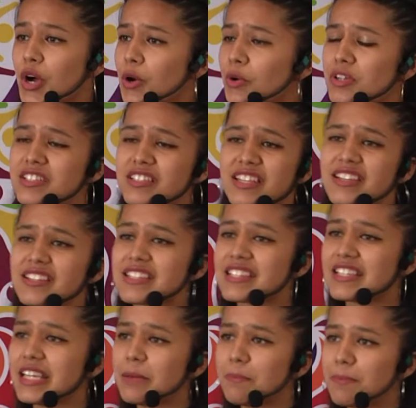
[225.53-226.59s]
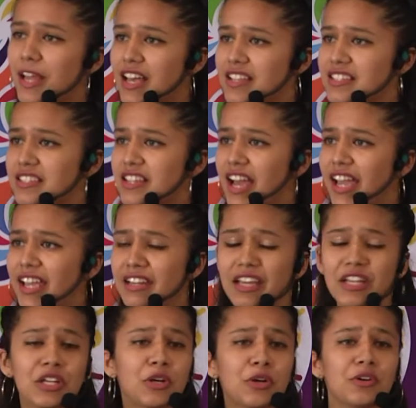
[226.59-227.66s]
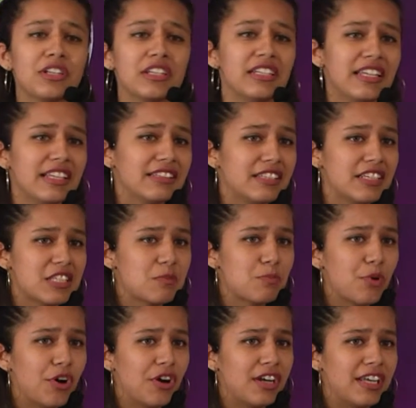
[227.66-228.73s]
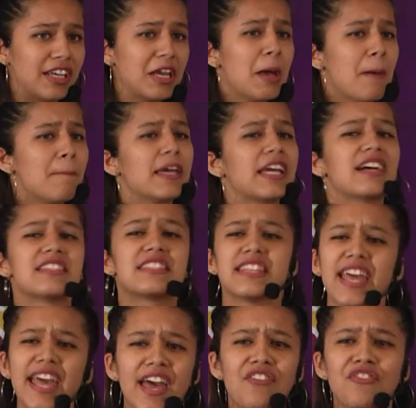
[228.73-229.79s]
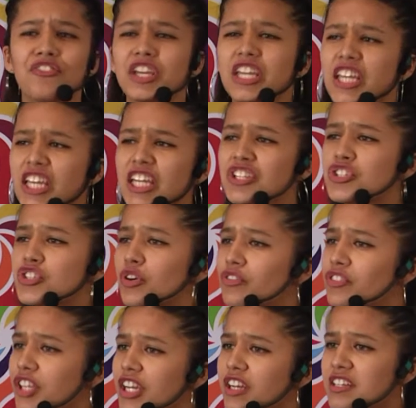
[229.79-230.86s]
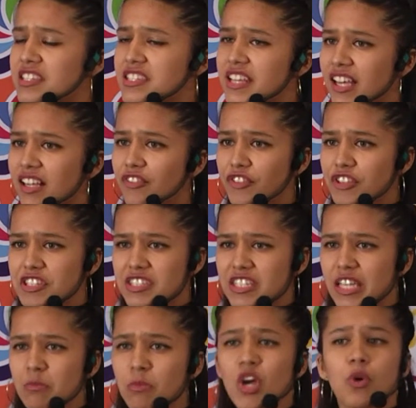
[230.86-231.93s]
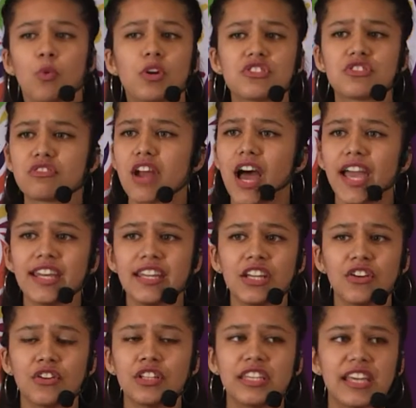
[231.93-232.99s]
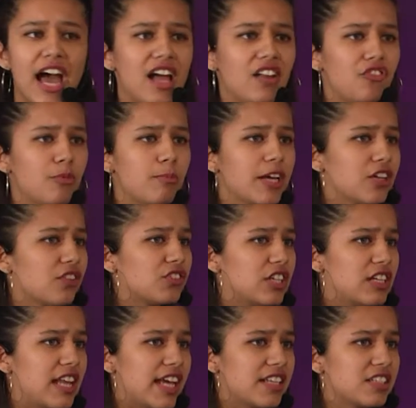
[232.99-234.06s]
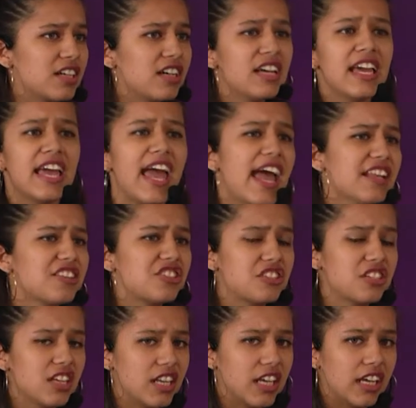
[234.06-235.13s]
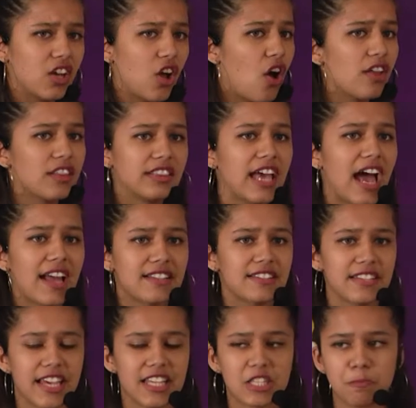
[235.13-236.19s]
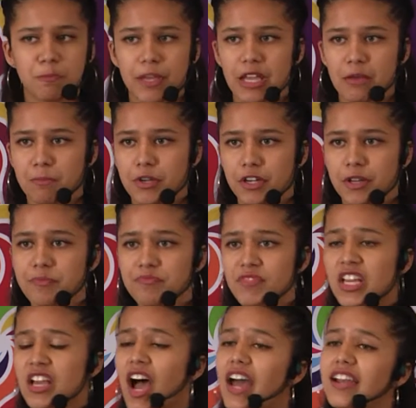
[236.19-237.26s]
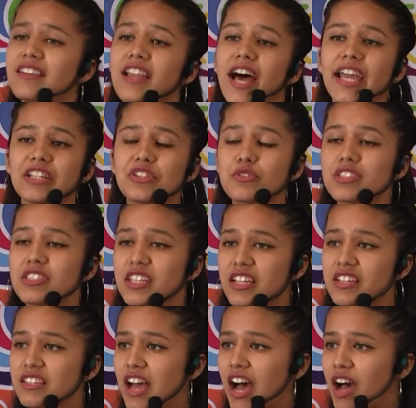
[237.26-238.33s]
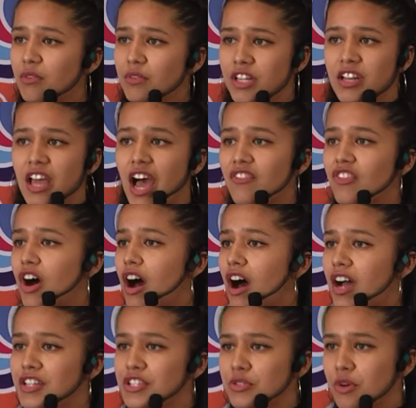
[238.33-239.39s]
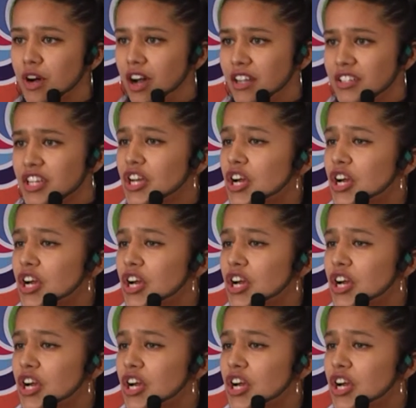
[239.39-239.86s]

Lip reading: who didn't sleep last night and couldn't eat this morning because every inch of their self-esteem was riding on the alphabet of the letter etched in ink on that test paper. I'd like to sit down and have a heart-to-heart